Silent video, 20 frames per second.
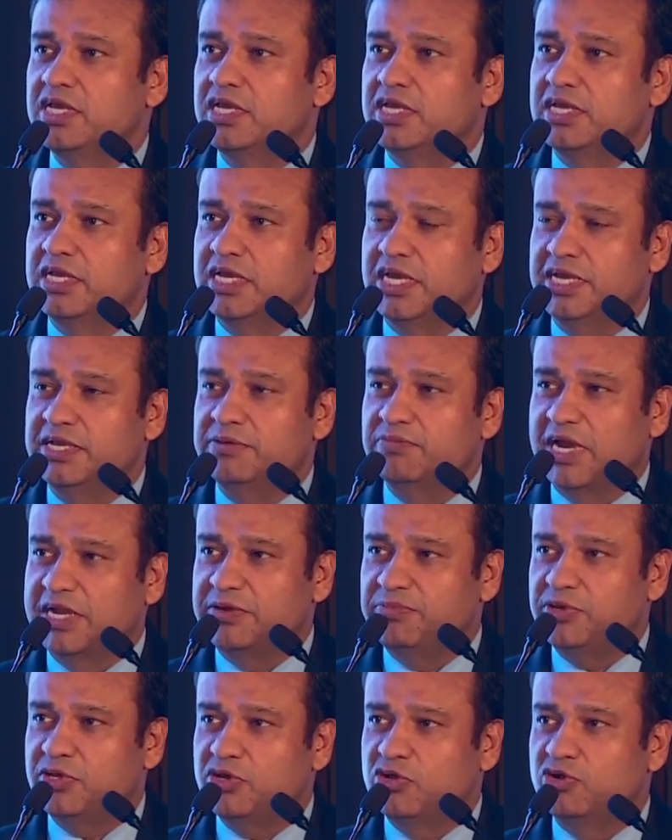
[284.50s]
He might
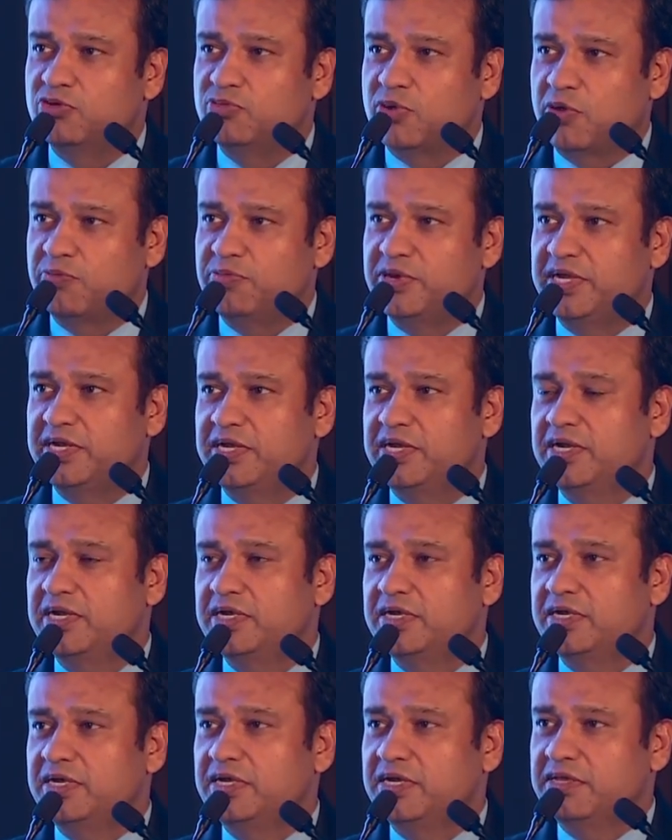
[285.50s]
be comorbid.
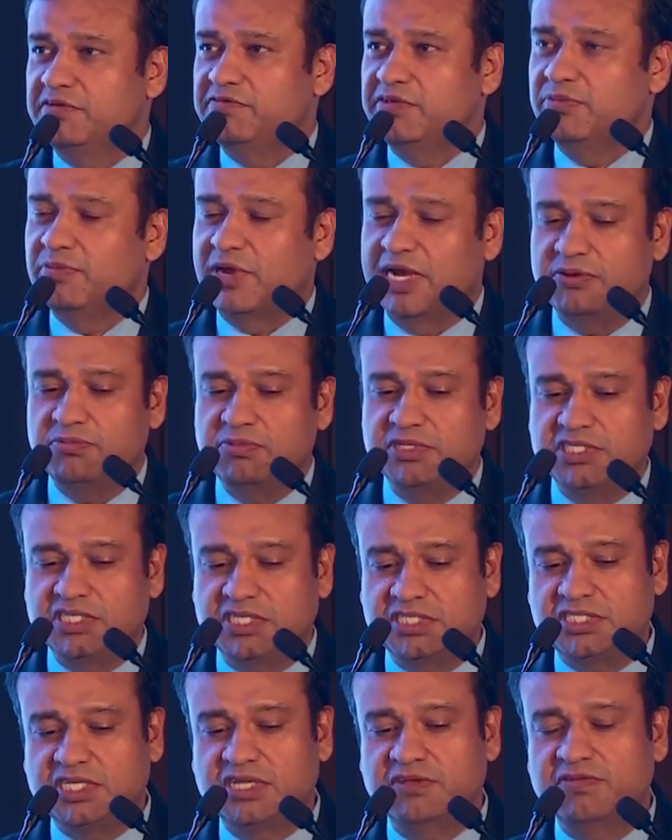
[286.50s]
We might be
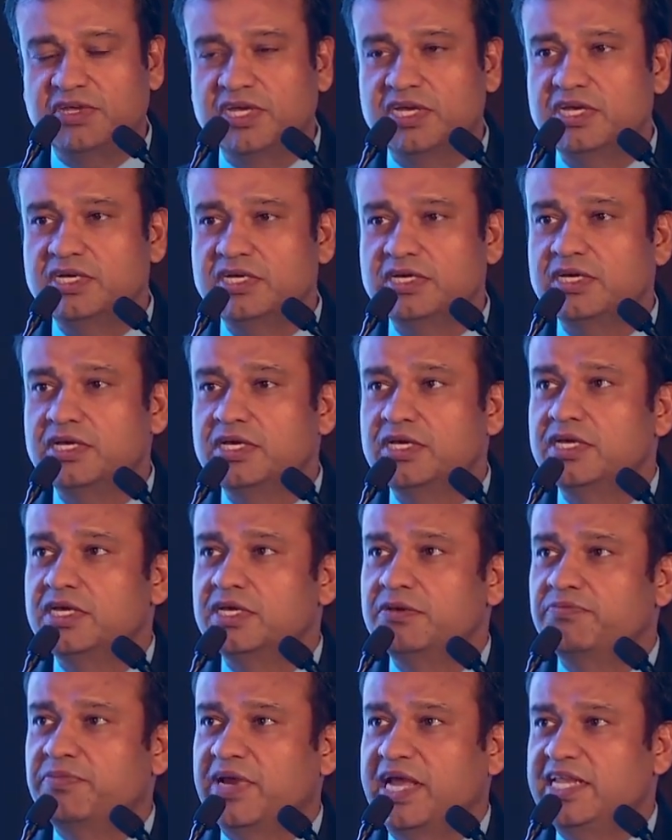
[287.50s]
just giving a
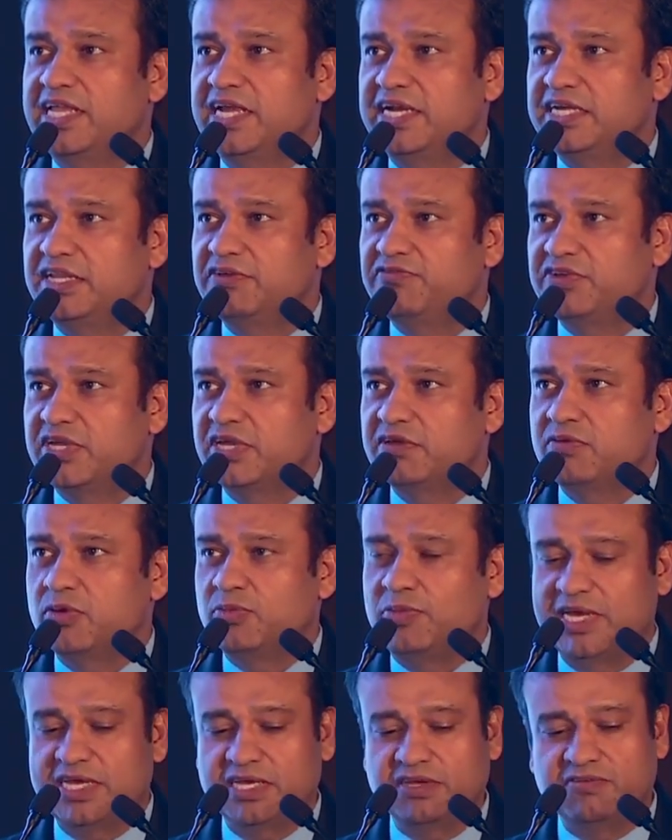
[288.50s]
palliative care
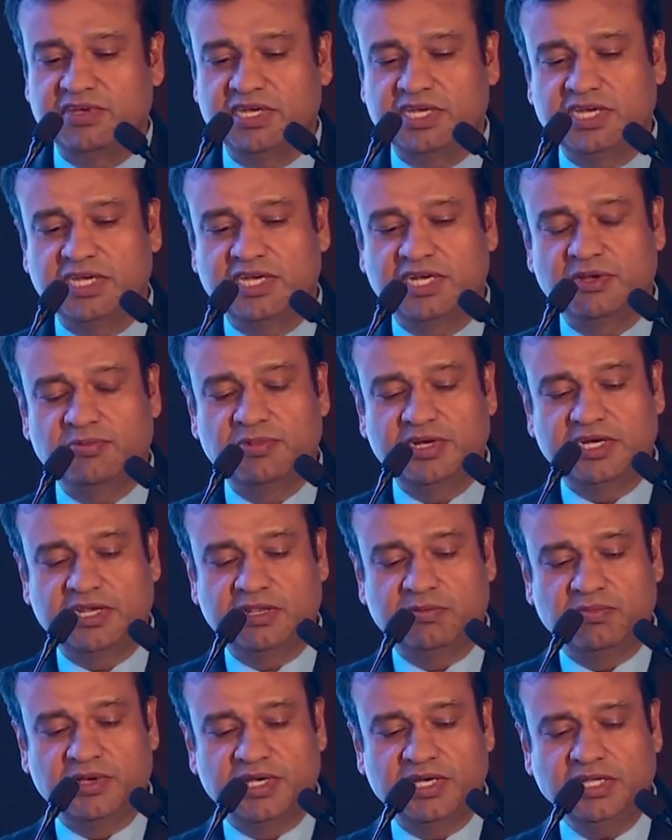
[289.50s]
by giving incremental
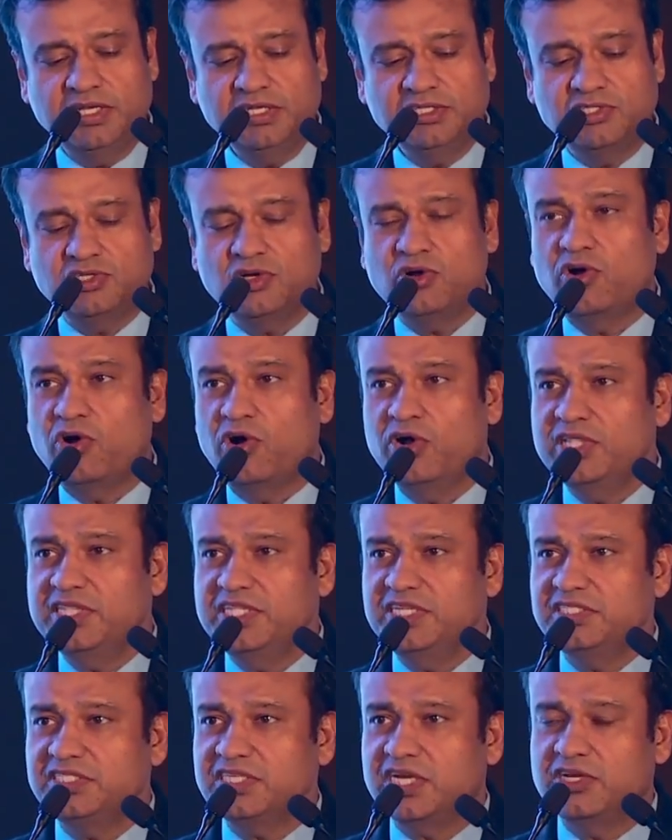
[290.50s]
PD. So all
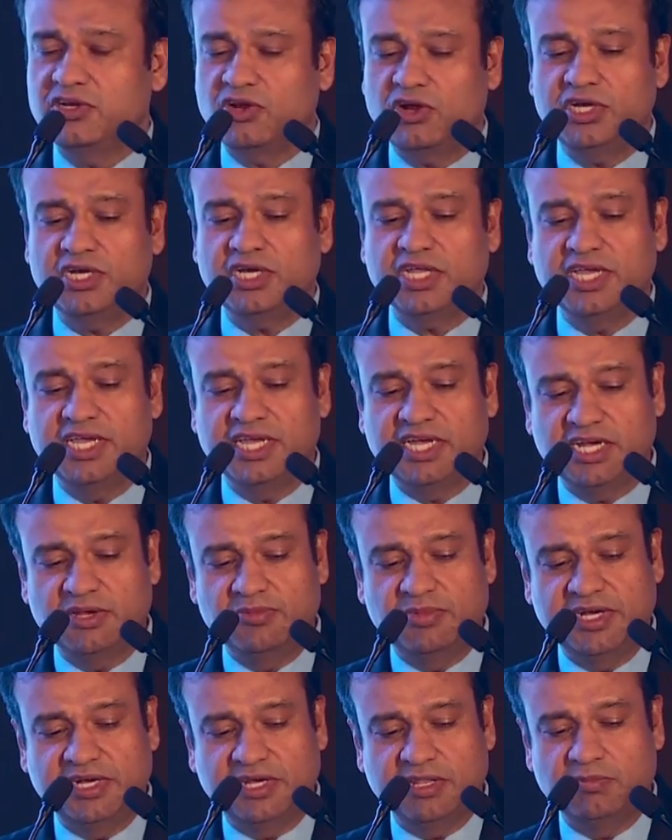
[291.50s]
these are not
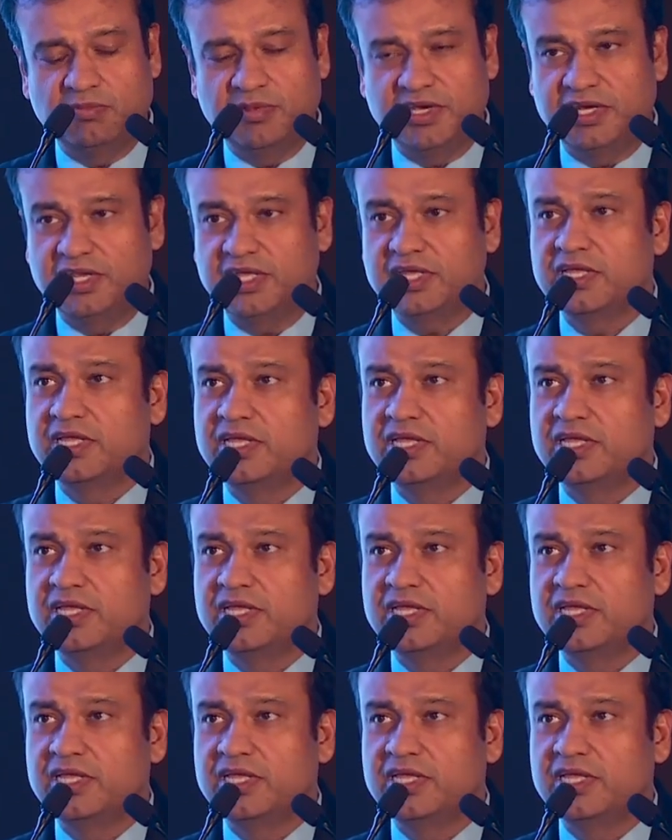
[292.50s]
incremental PD.